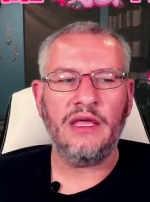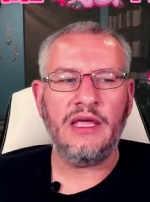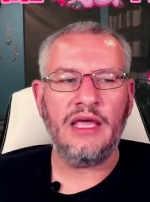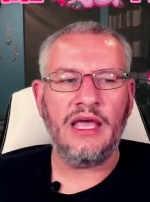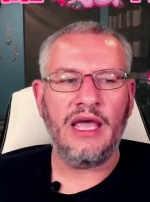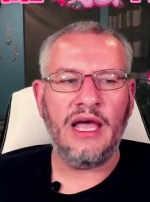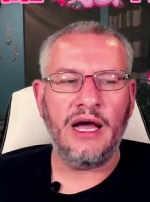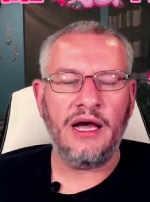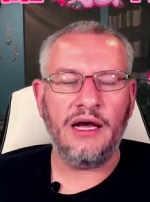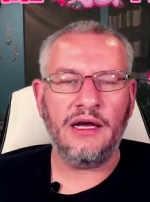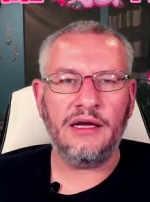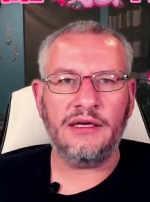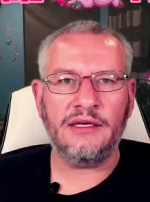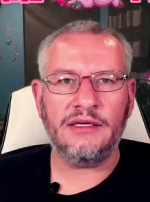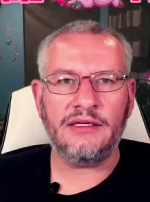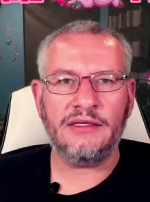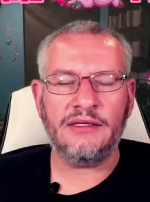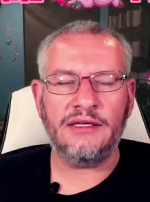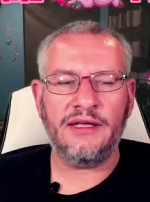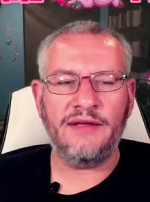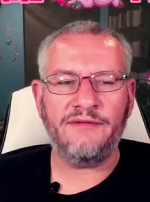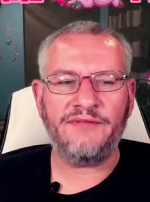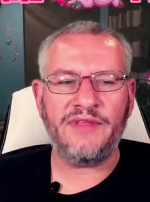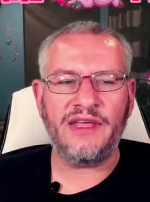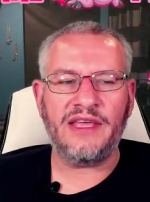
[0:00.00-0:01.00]
Uh,
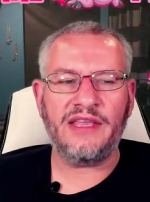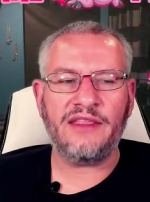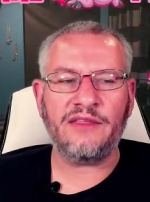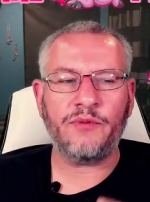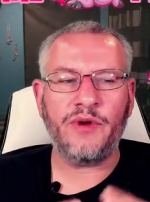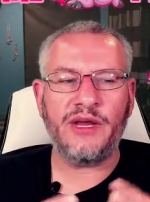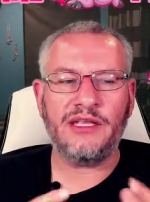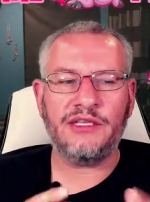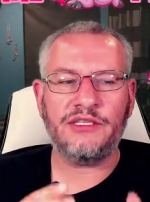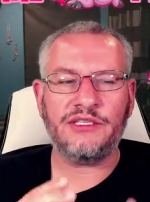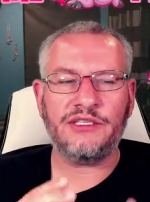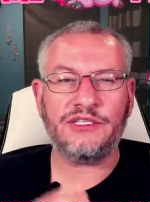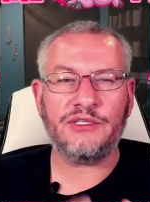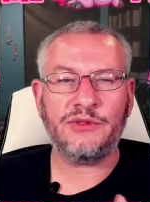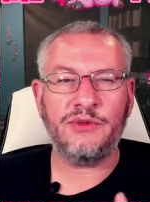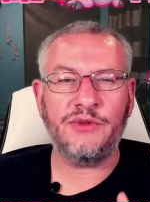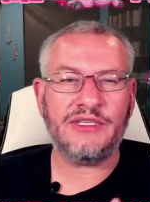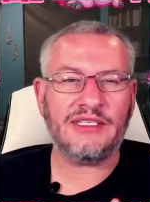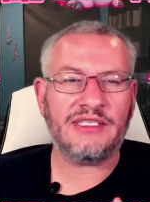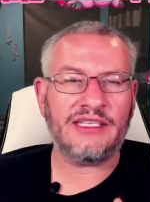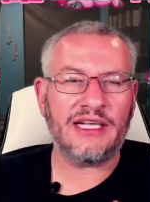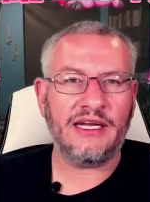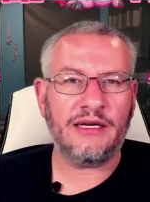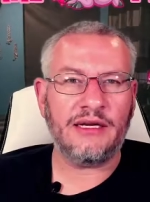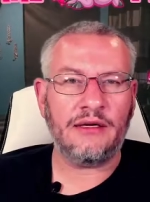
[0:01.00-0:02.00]
if they threaten
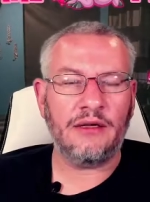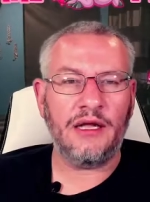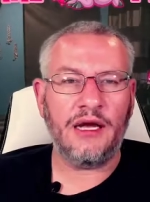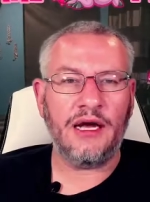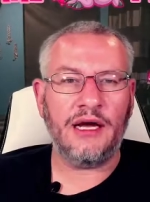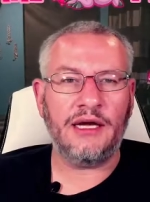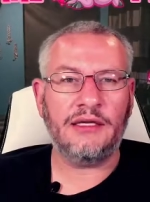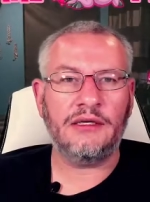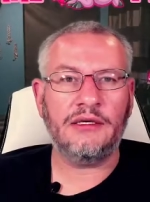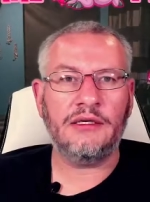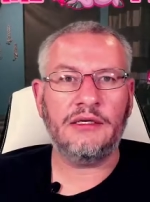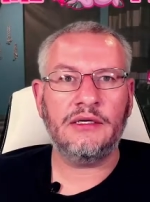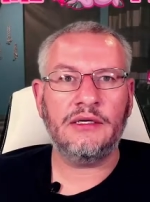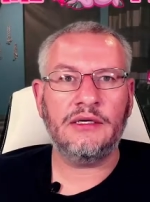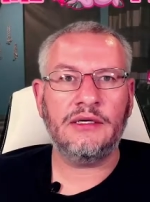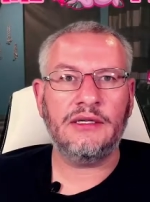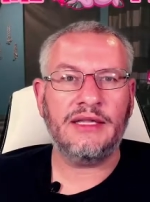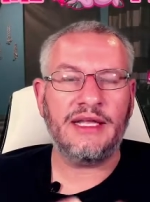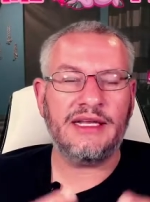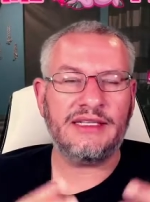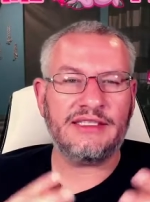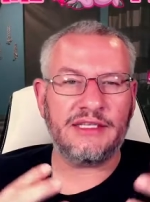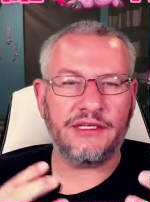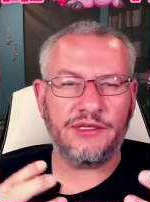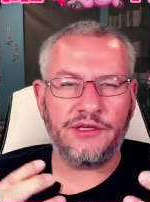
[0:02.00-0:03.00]
suicide a lot,
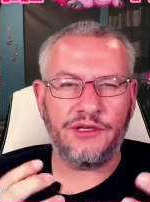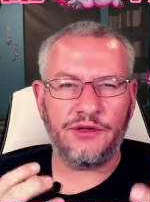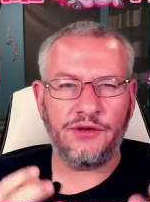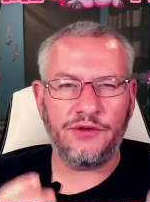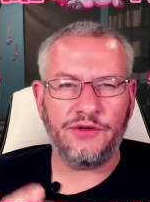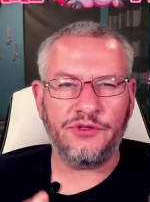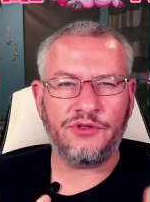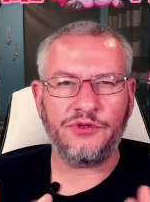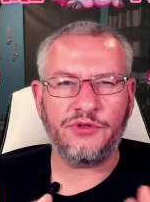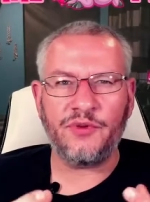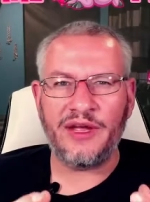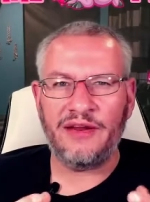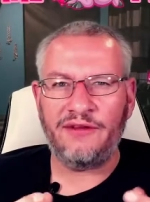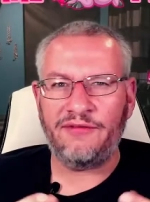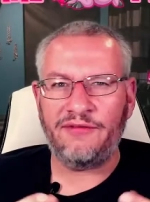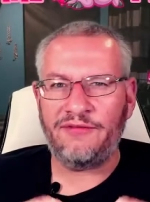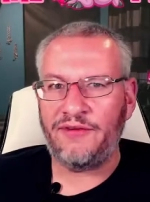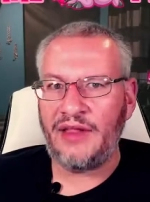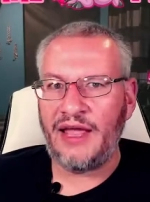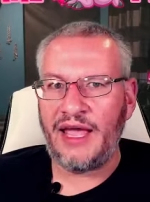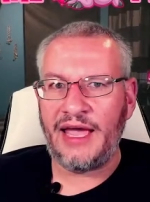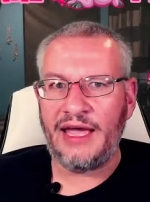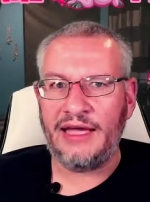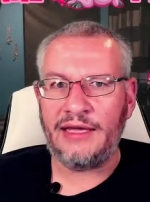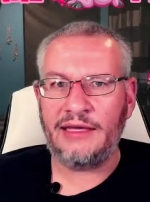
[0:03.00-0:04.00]
that's a huge red
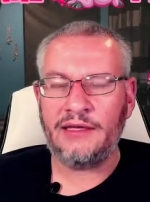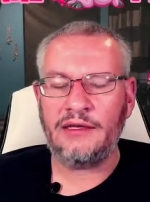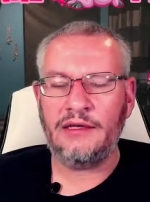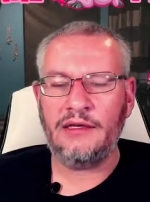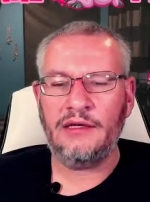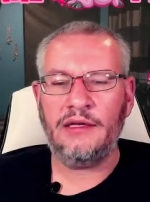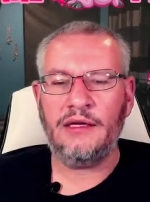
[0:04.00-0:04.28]
flag.